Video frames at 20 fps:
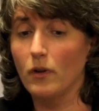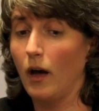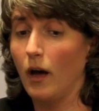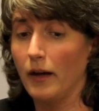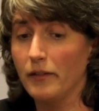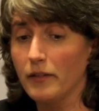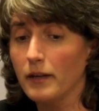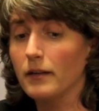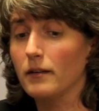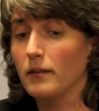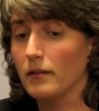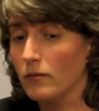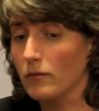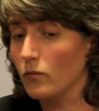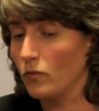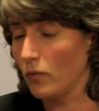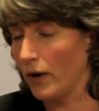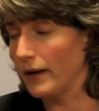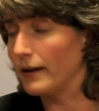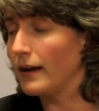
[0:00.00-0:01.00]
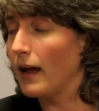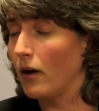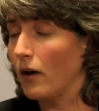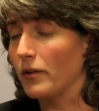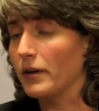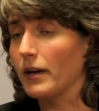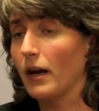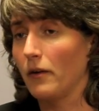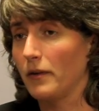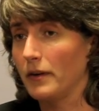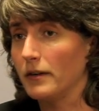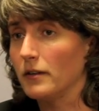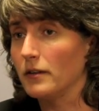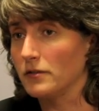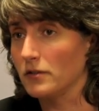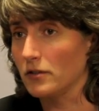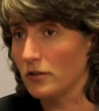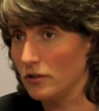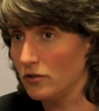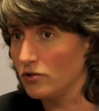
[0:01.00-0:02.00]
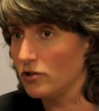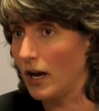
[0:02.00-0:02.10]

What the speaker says: I think right now the county does a good